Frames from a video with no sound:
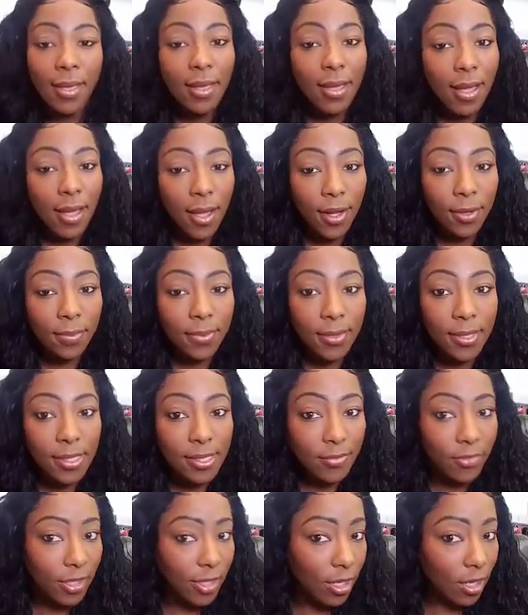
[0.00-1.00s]
I hope
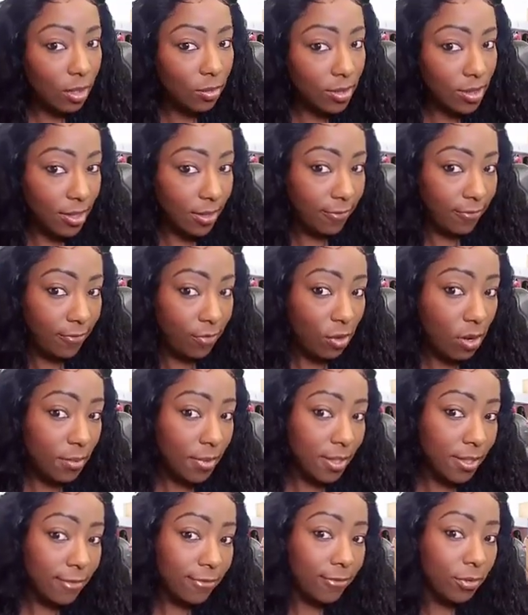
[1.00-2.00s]
this video was
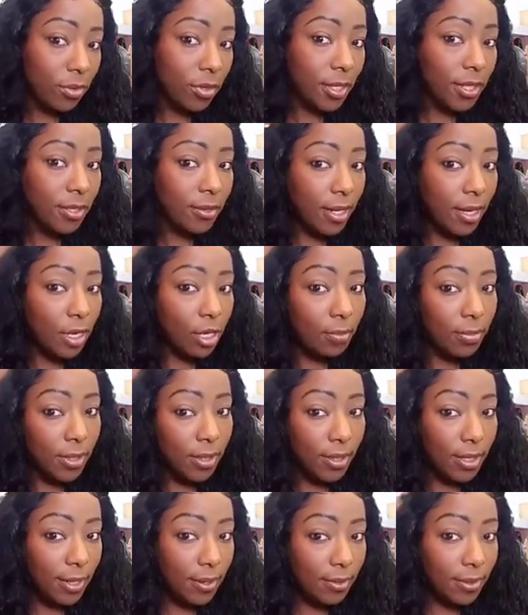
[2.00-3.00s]
informative for you. I hope you
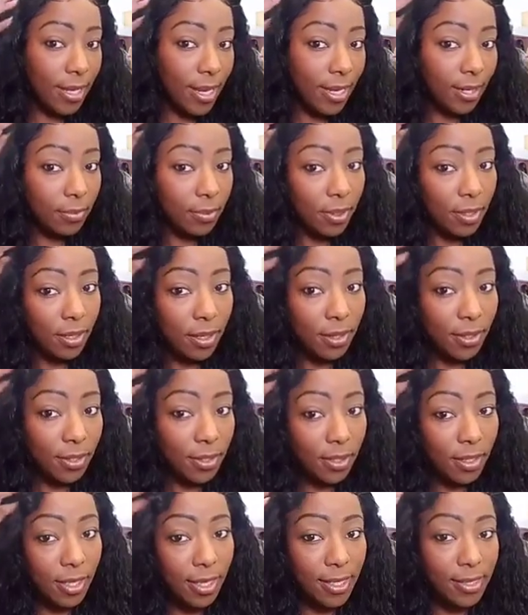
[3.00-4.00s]
learned how to put on
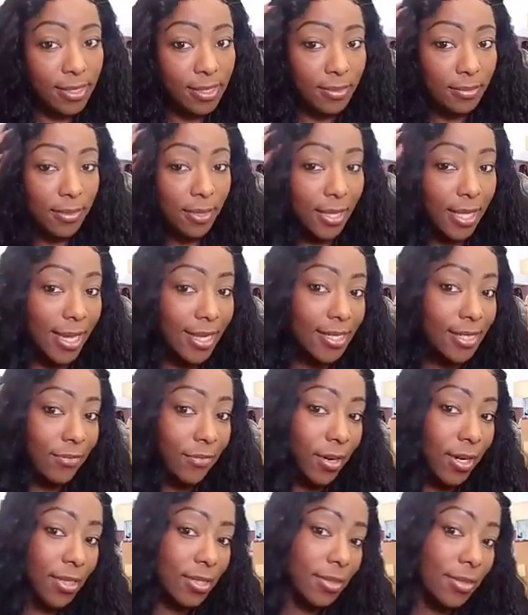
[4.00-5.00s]
your custom lace
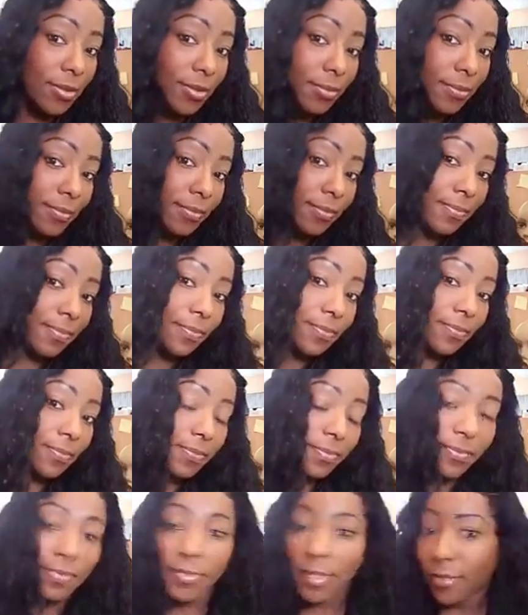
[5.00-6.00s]
frontal
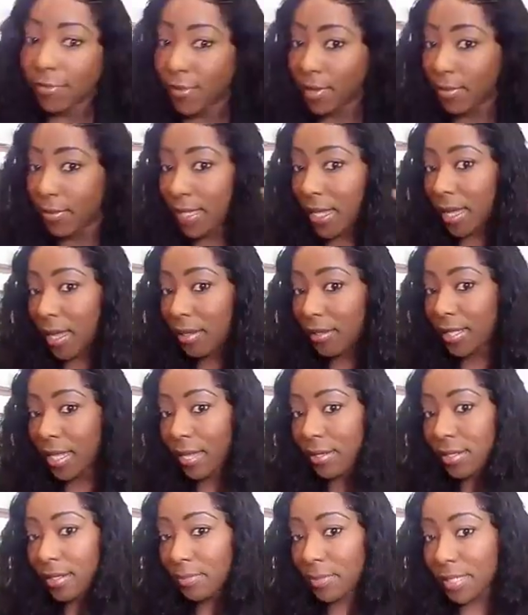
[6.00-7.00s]
from the All
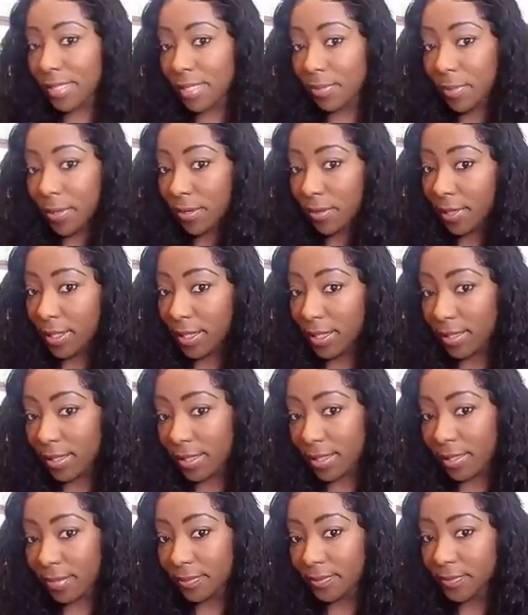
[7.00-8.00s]
Dolled Up
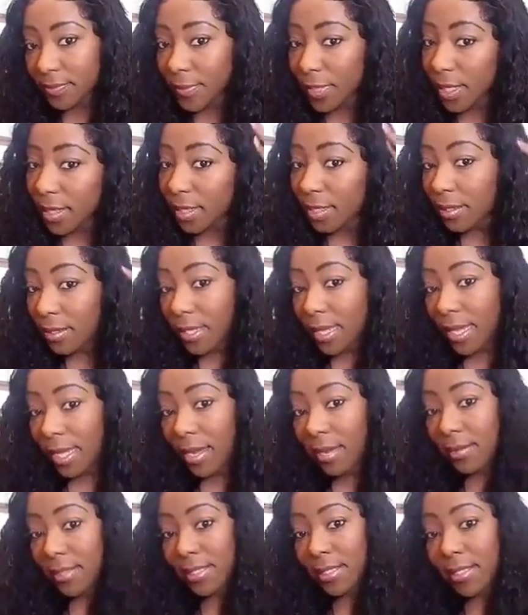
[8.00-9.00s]
Experience. The
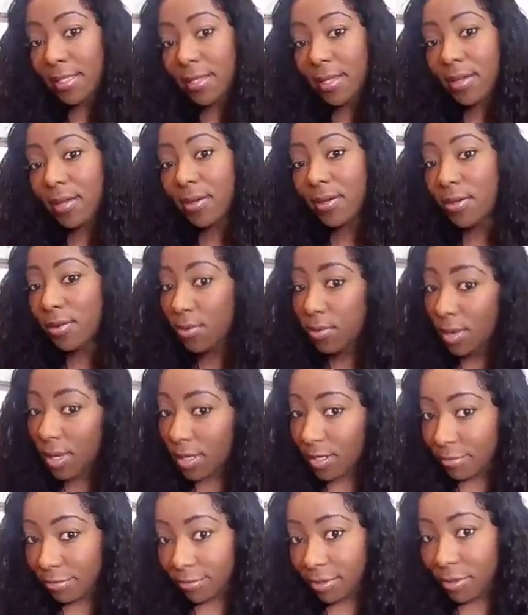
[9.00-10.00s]
hair is so
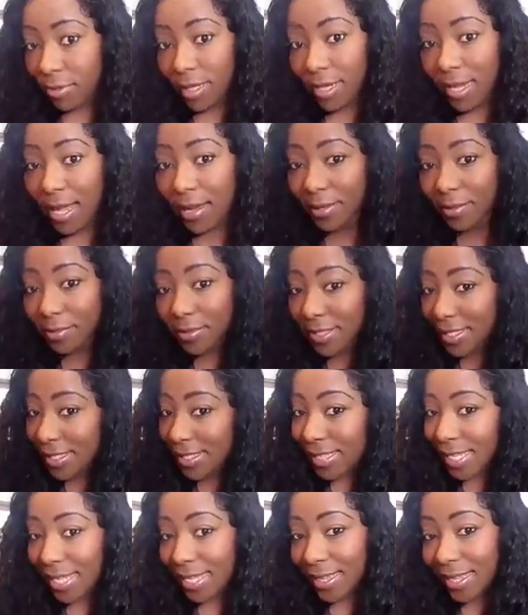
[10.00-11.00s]
wonderful, and I don't just
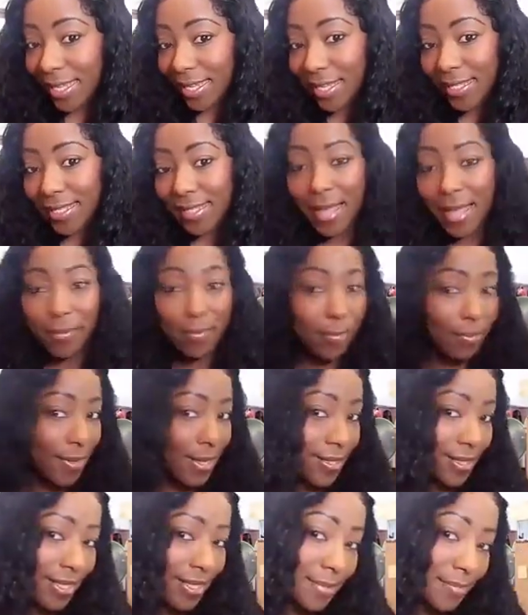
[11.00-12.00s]
say that
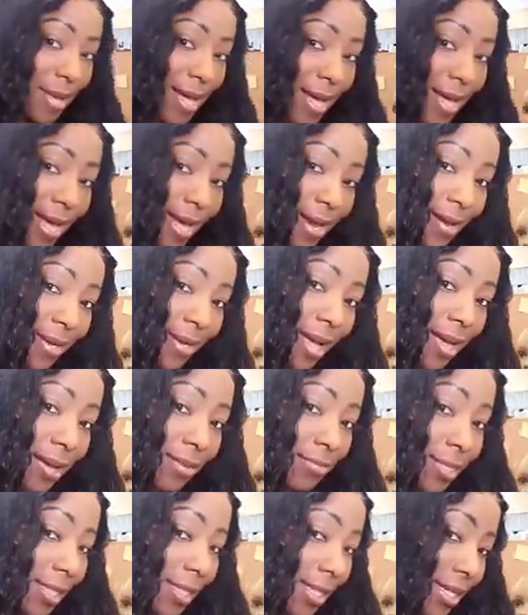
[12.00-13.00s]
because it's my hair, y'all. It
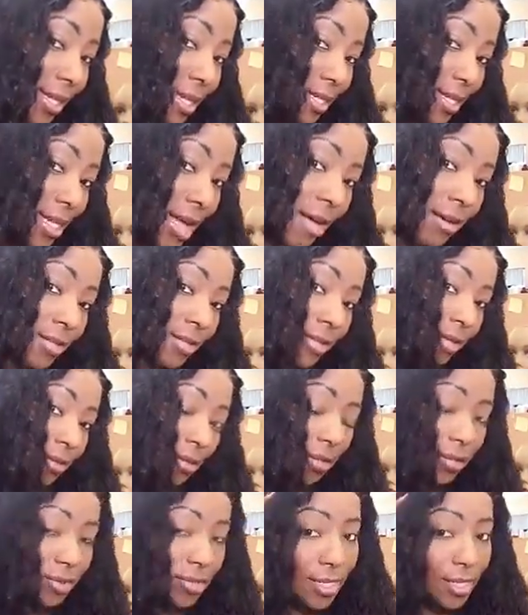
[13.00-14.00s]
really is. I also
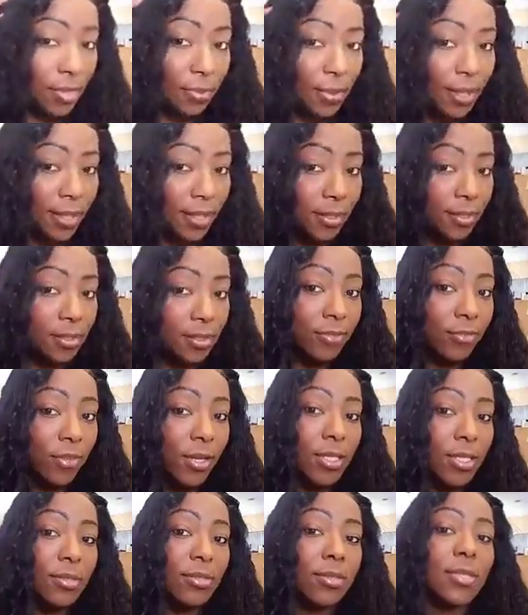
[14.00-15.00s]
do sell bundles,
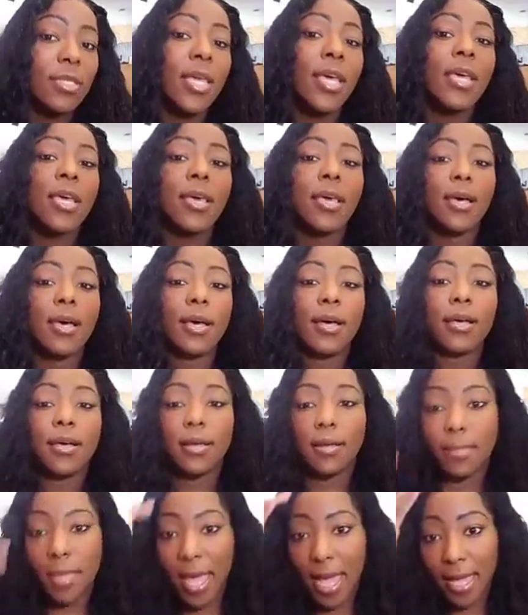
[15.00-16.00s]
frontals,
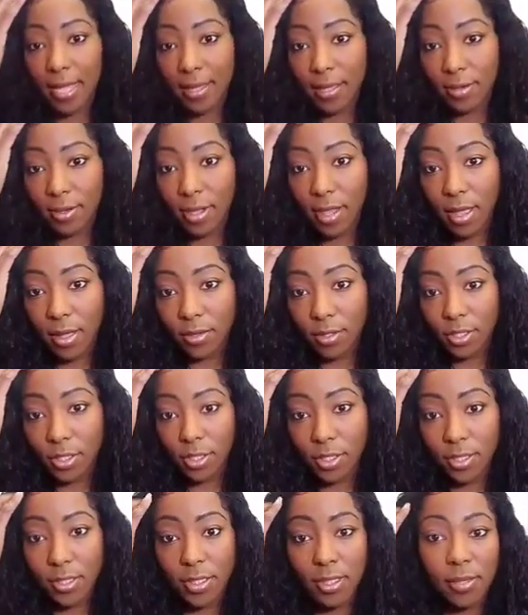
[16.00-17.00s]
halo
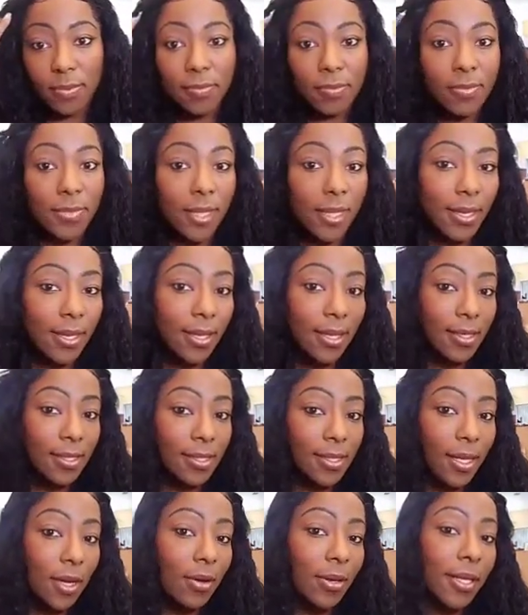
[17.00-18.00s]
closures,
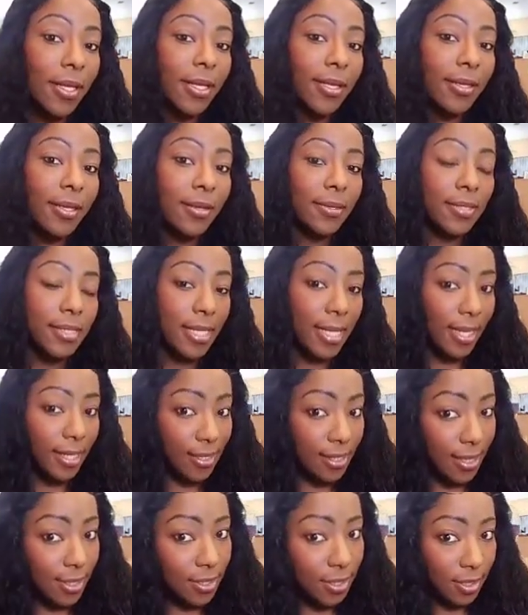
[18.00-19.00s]
so any of those
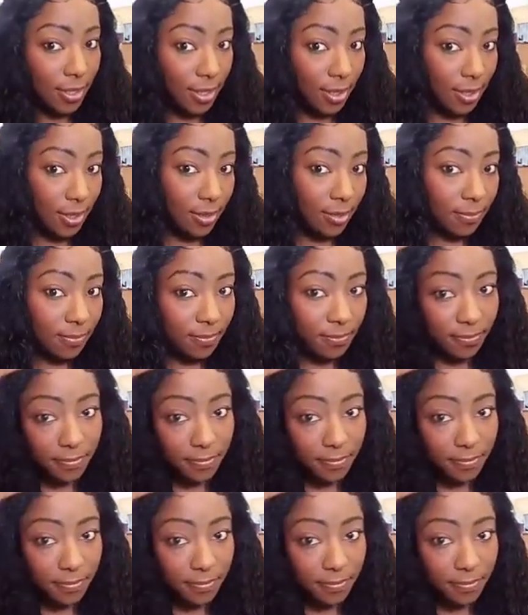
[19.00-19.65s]
things that you need.